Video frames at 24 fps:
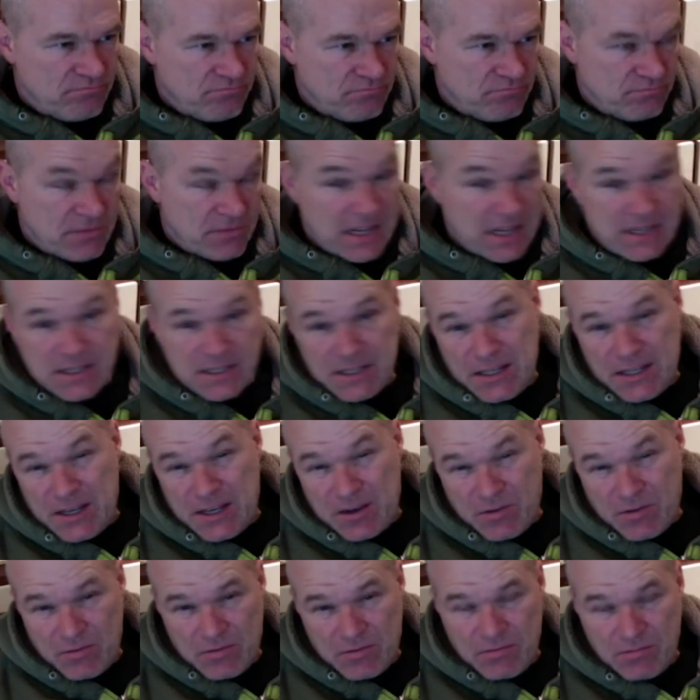Let's see
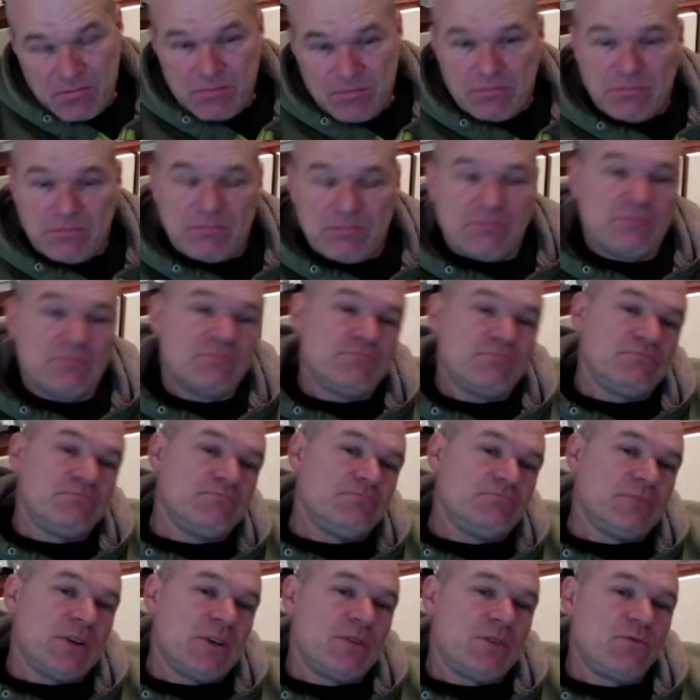how
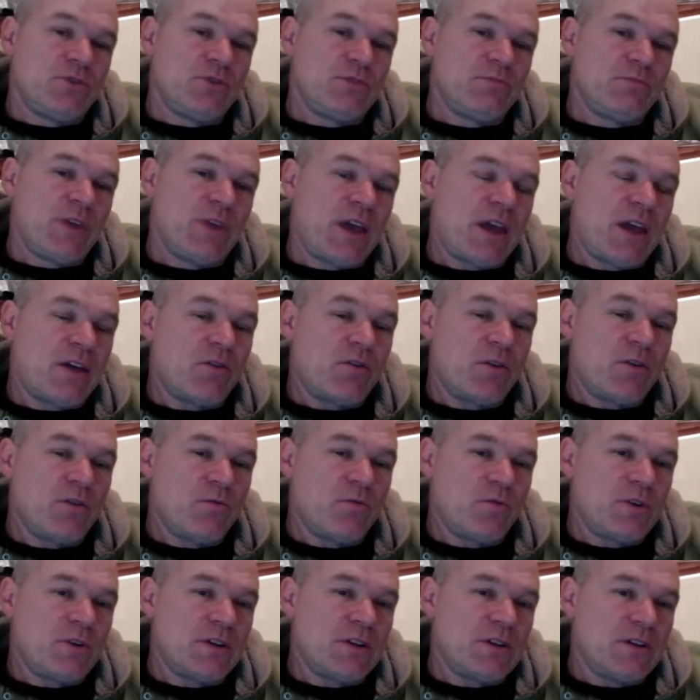Jim Carrey
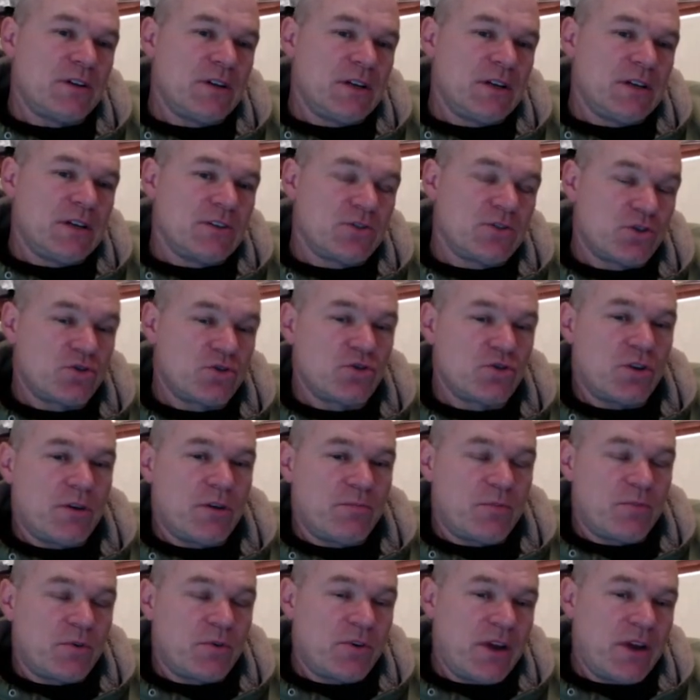will
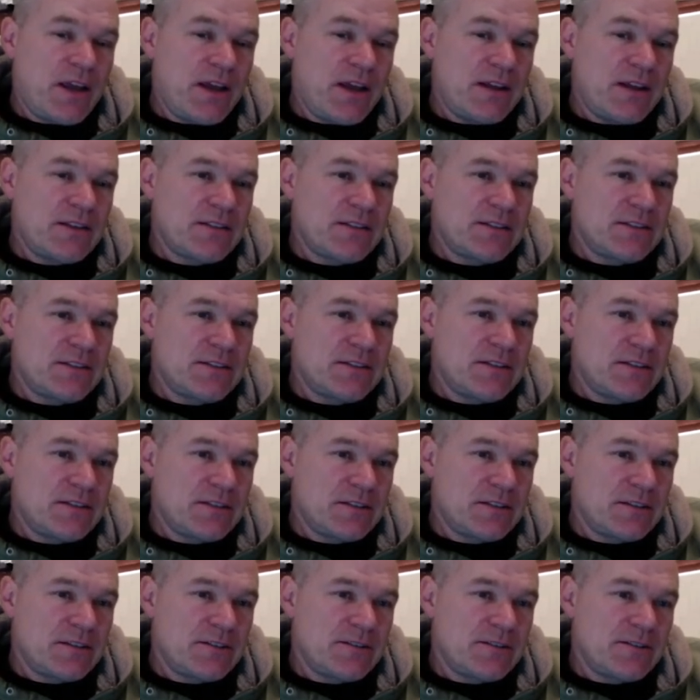stop or end
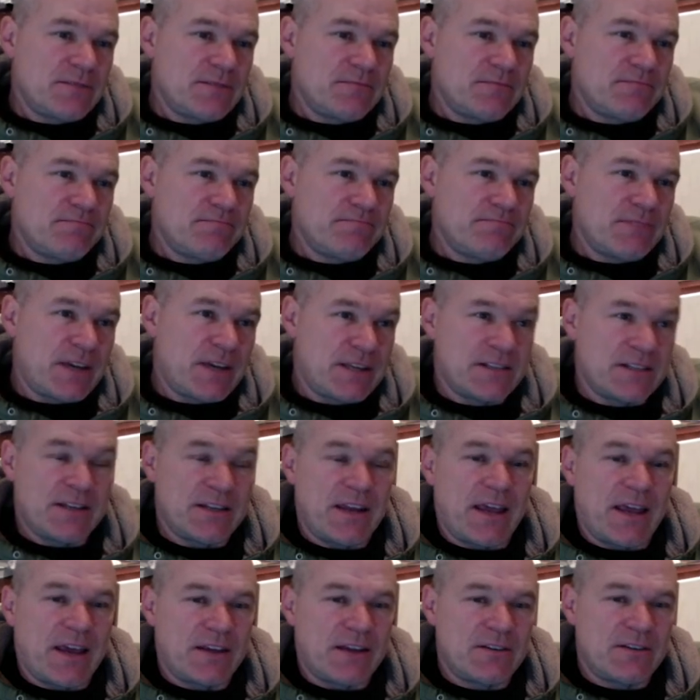as an
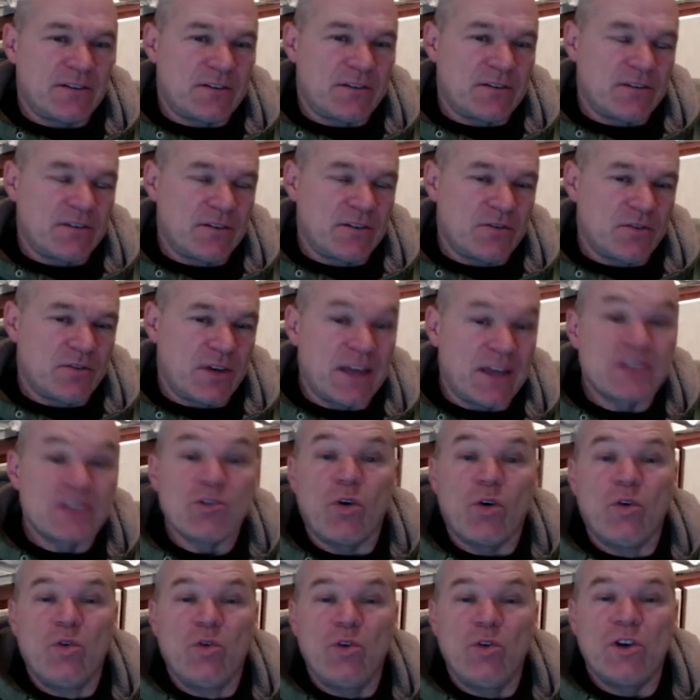actor, you know, gets
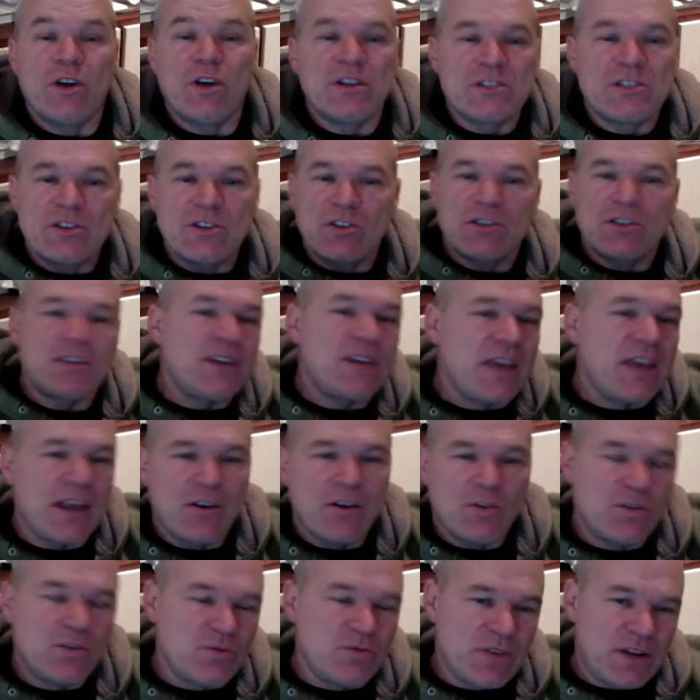older, it's not, he
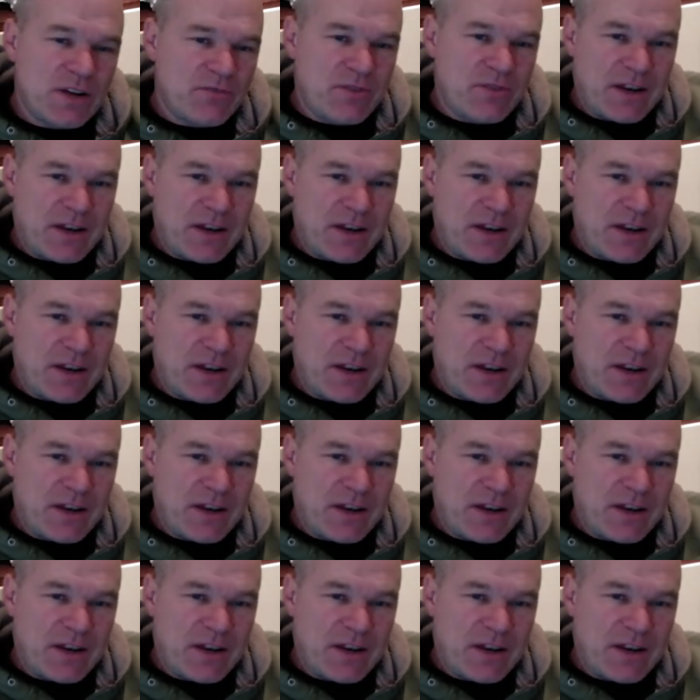cannot do that funny